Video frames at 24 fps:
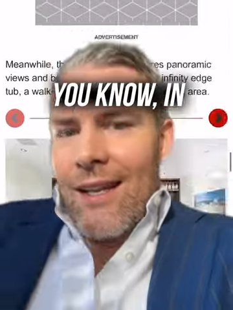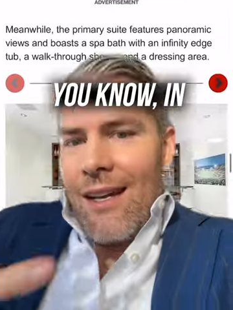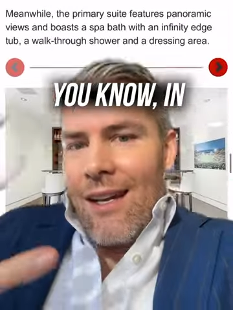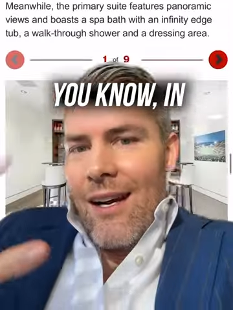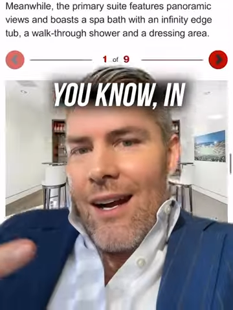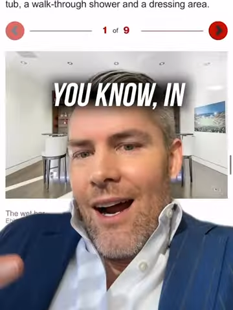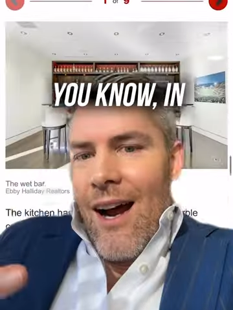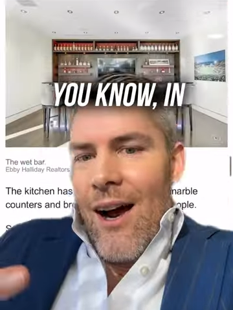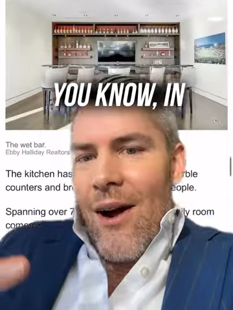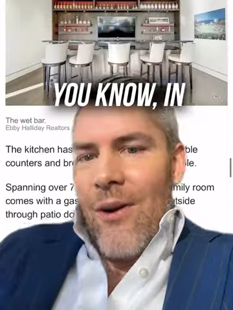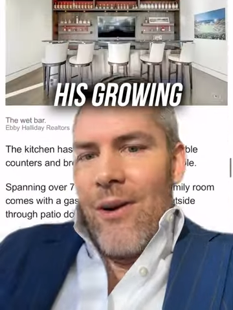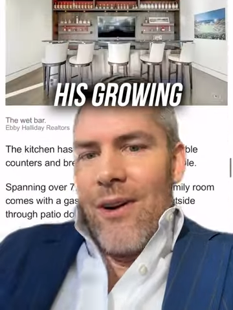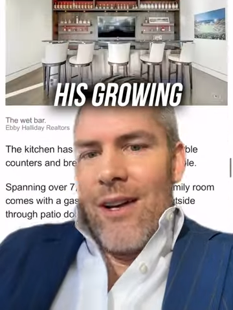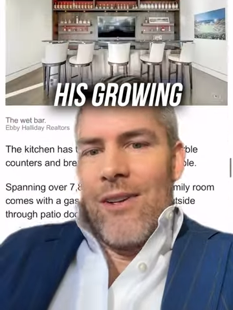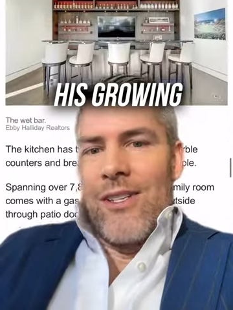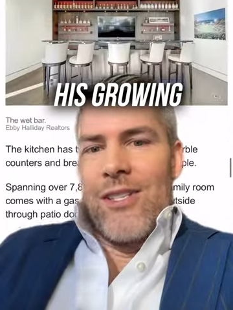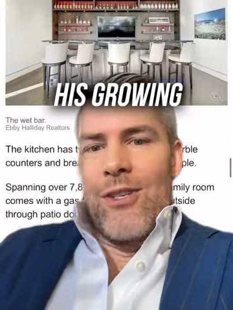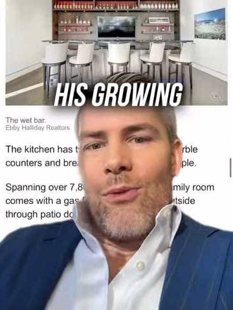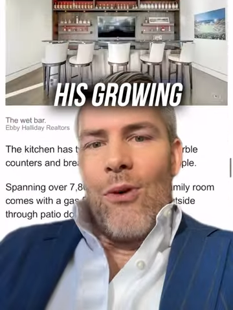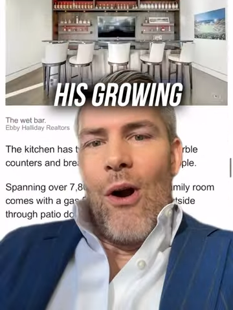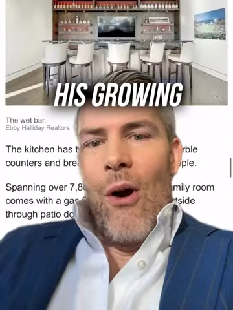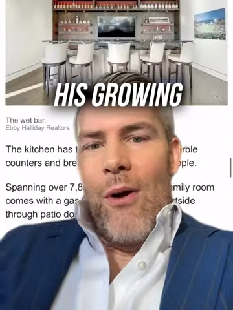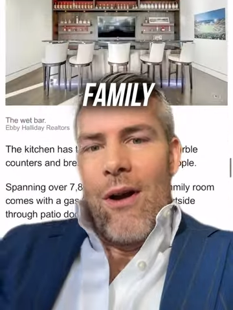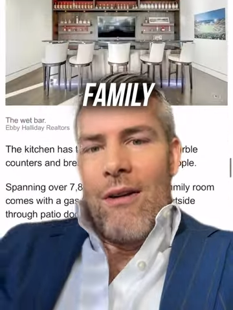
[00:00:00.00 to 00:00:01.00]
you know and
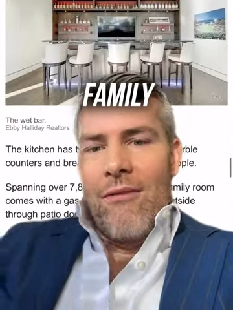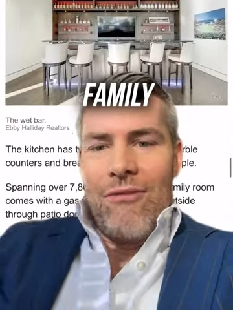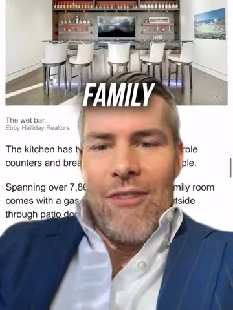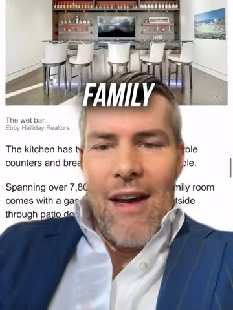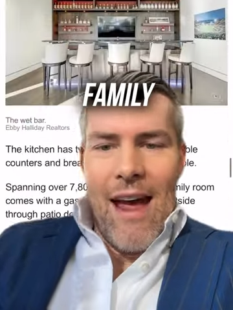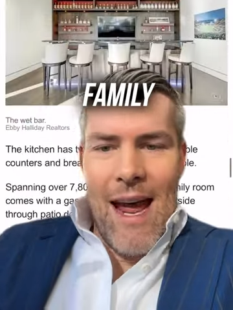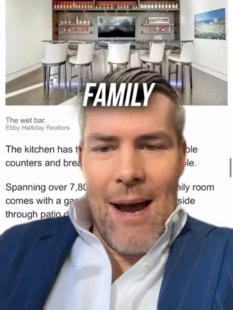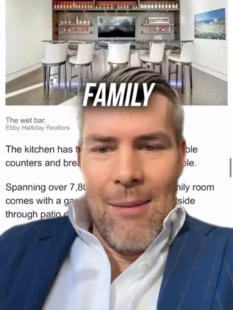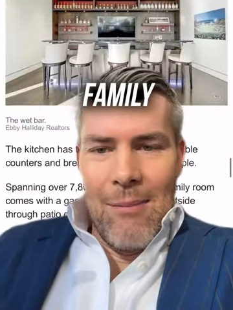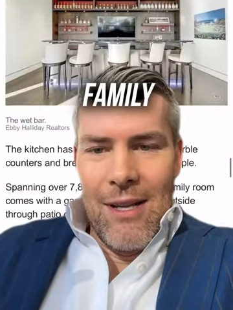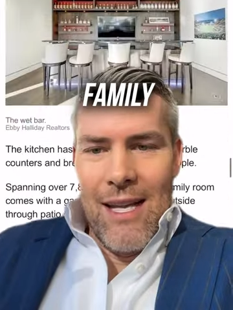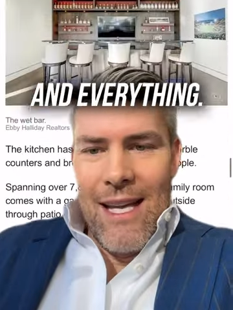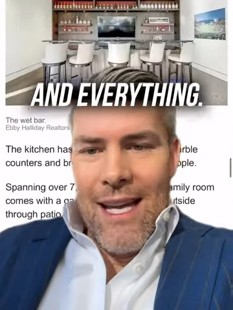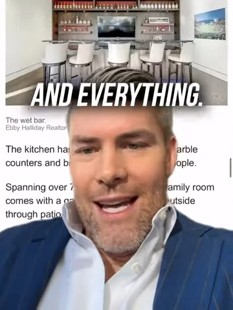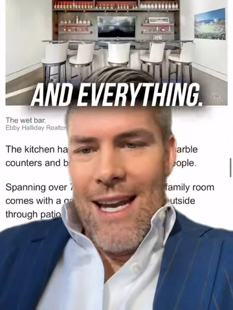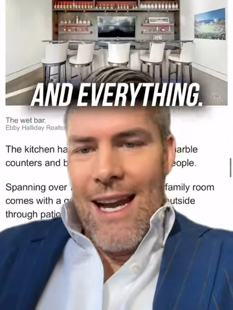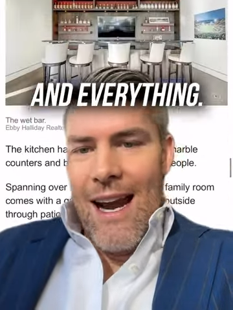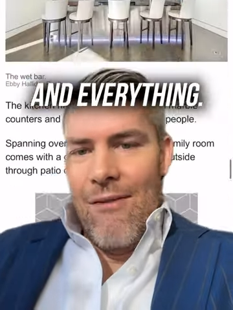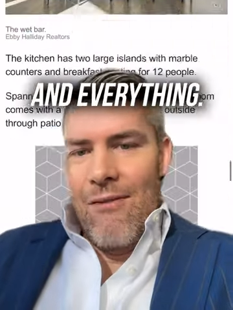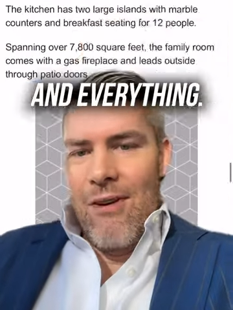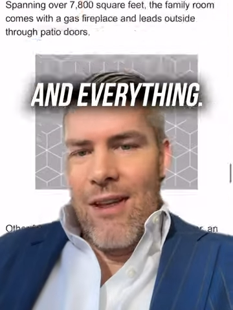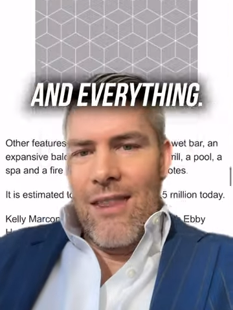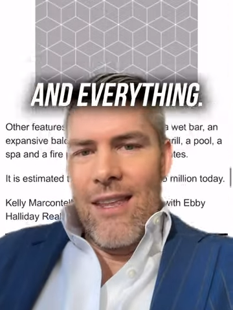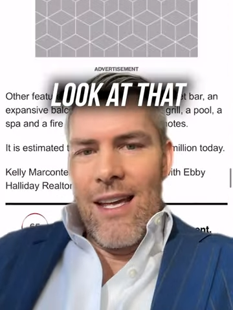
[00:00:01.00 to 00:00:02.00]
his growing family and
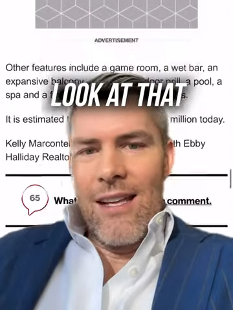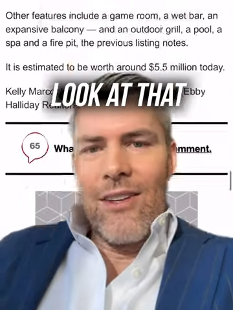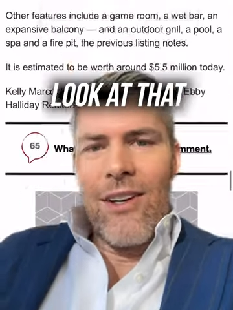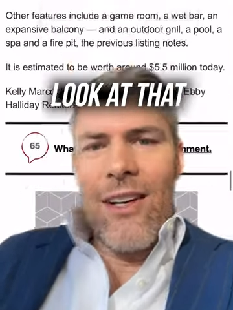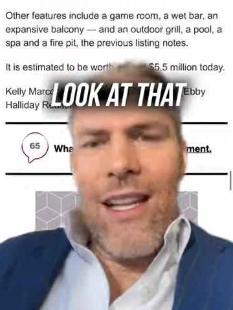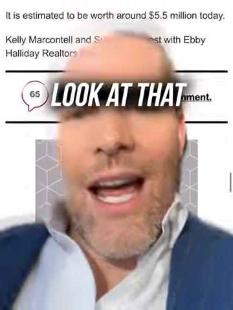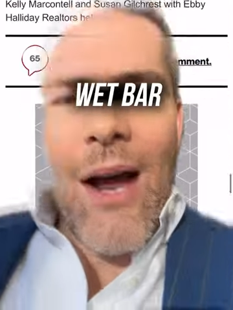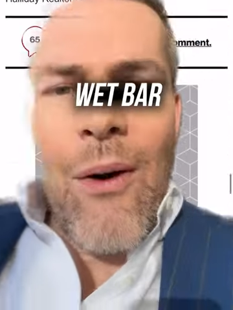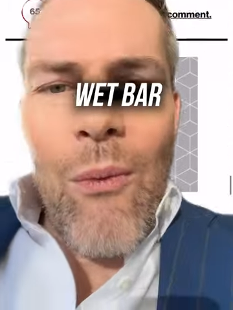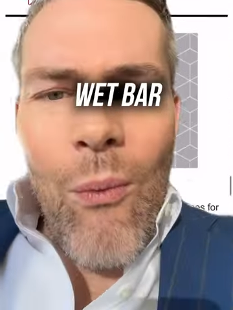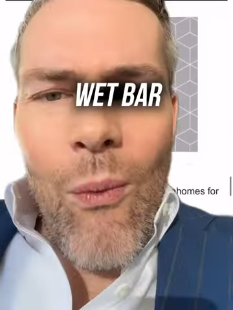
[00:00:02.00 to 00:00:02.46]
everything look at that